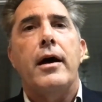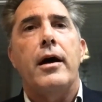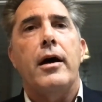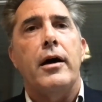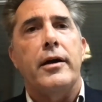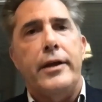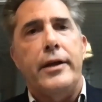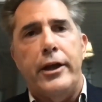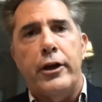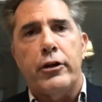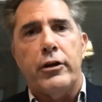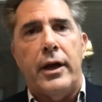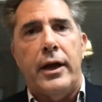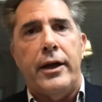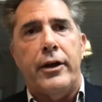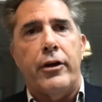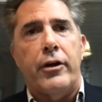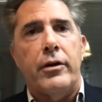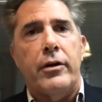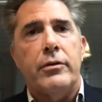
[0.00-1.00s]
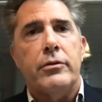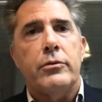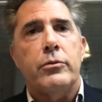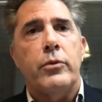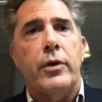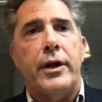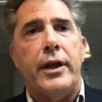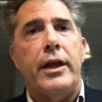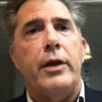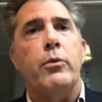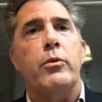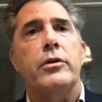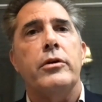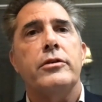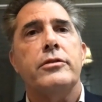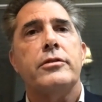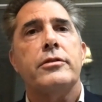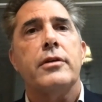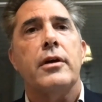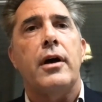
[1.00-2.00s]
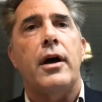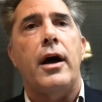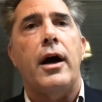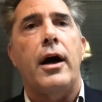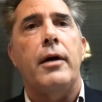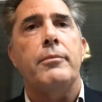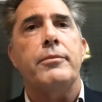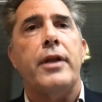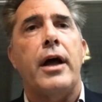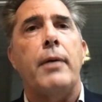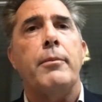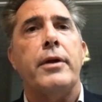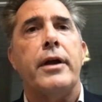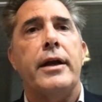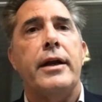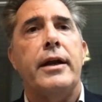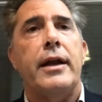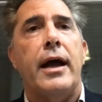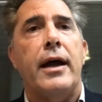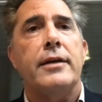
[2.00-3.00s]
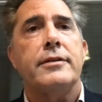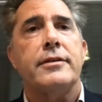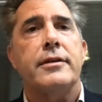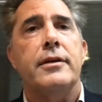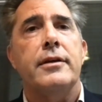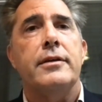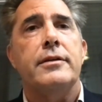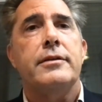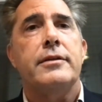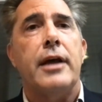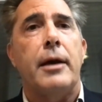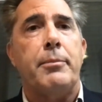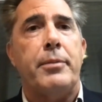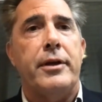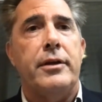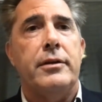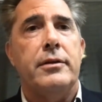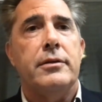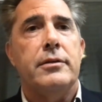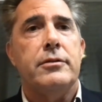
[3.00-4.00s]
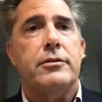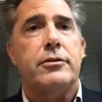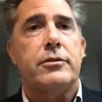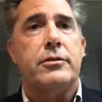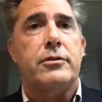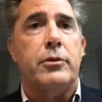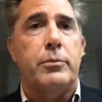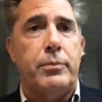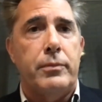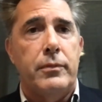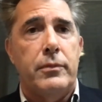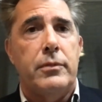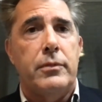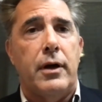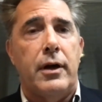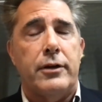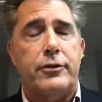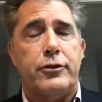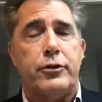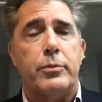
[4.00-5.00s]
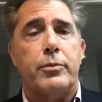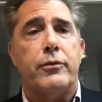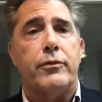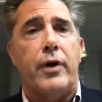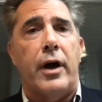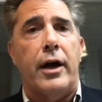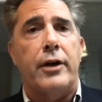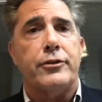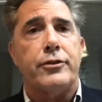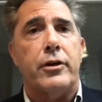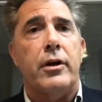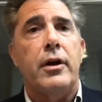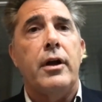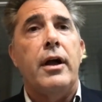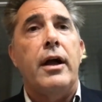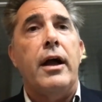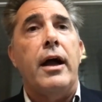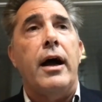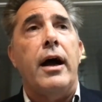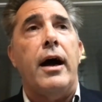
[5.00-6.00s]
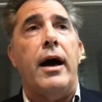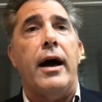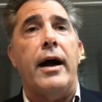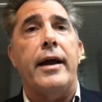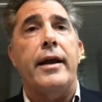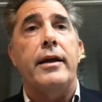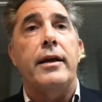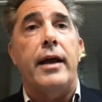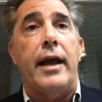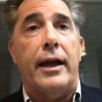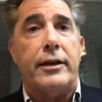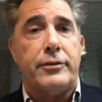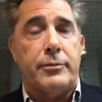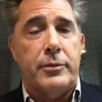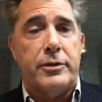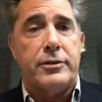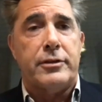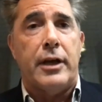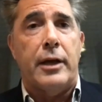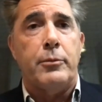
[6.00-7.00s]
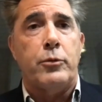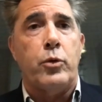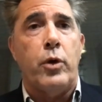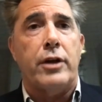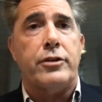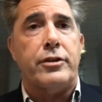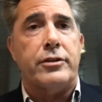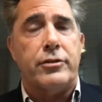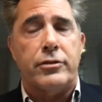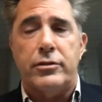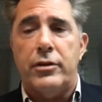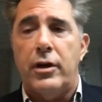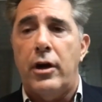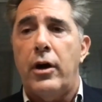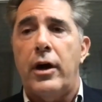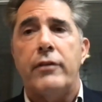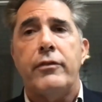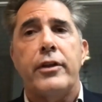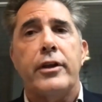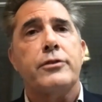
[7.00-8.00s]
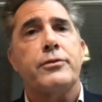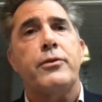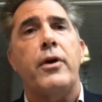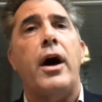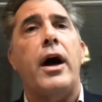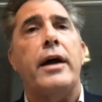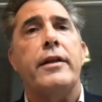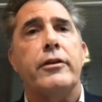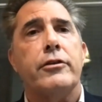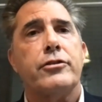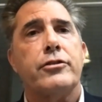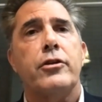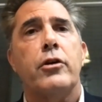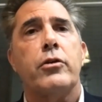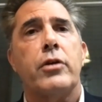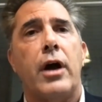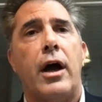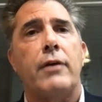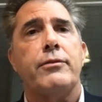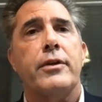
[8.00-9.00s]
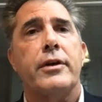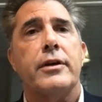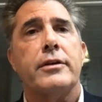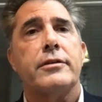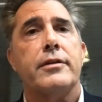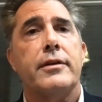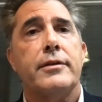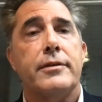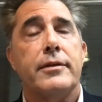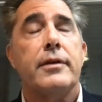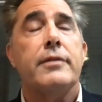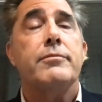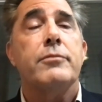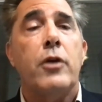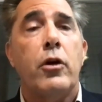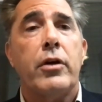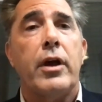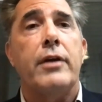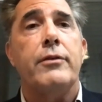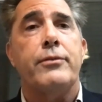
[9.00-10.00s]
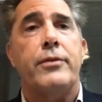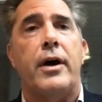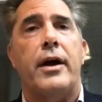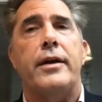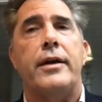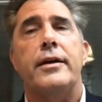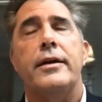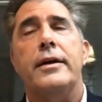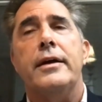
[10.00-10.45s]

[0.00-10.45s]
A year later, when he was nominated as the deputy supervisor, I asked him the same question. He said, "No, everything's fine. There's no conflicts." And okay, fine.